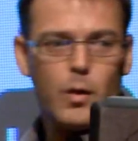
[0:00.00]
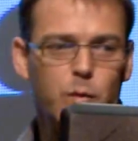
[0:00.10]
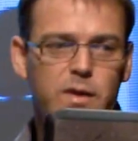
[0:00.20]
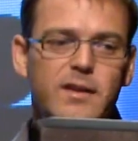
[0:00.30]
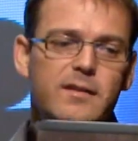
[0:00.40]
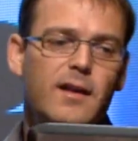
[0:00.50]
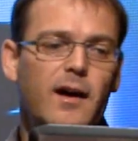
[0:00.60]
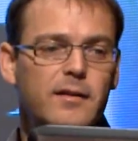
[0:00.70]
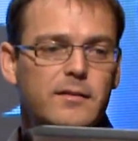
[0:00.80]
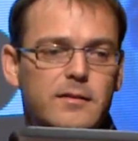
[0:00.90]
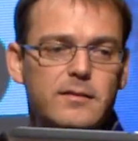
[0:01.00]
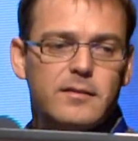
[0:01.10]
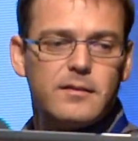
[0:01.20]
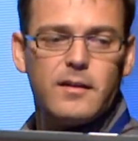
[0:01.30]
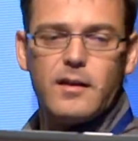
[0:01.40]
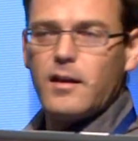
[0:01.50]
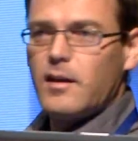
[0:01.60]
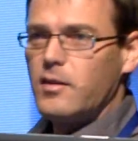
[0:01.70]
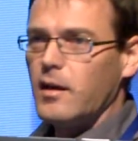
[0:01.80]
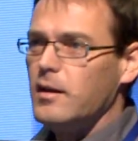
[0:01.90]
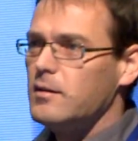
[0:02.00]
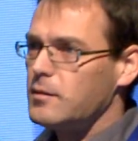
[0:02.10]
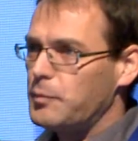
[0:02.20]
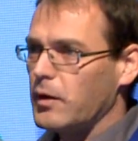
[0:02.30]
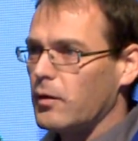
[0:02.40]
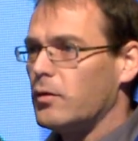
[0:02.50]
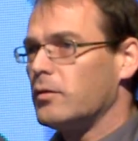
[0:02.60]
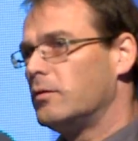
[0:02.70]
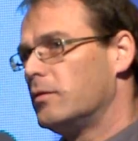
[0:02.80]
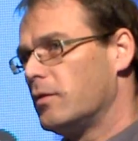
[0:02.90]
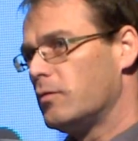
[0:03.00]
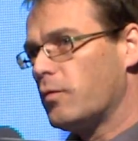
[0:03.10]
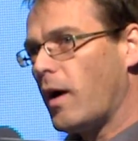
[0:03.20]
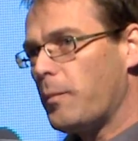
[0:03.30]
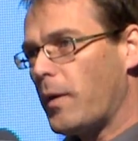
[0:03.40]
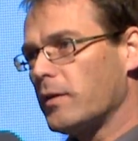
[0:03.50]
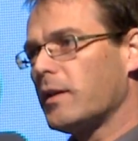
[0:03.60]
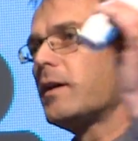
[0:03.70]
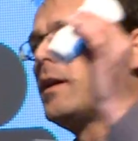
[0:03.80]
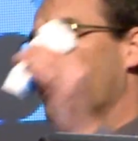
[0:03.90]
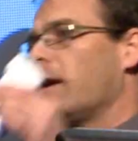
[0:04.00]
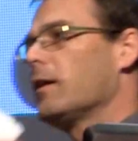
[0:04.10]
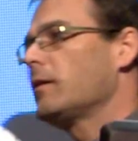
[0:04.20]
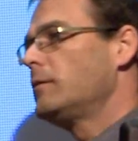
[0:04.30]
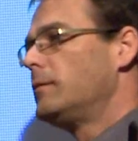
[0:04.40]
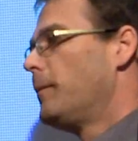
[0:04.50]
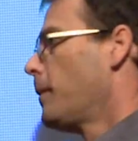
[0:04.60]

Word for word: We designed the Inspiro dry powder inhaler